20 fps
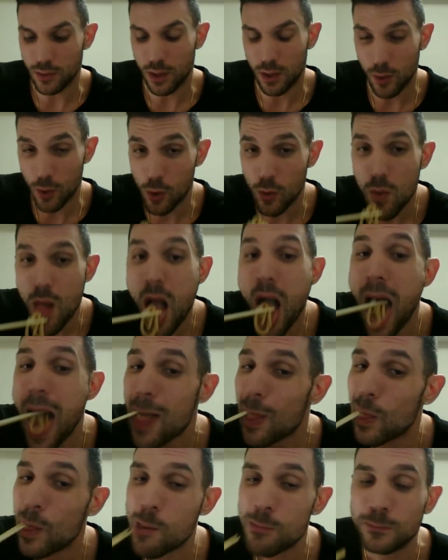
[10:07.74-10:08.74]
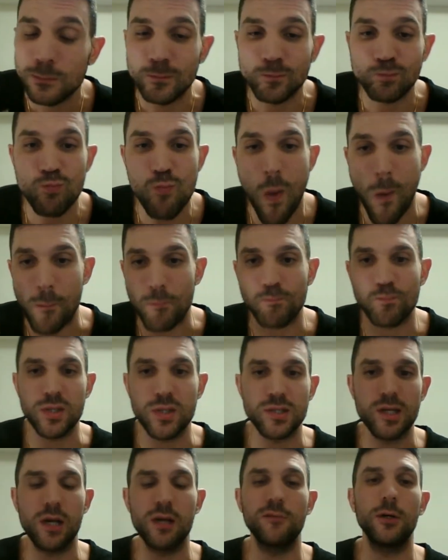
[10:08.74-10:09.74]
can go.
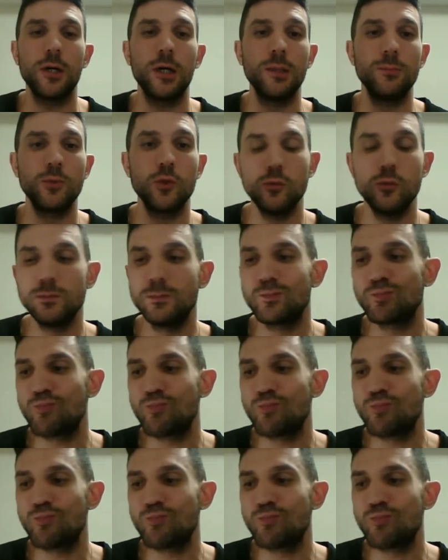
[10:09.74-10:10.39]
It's kind of a hub too.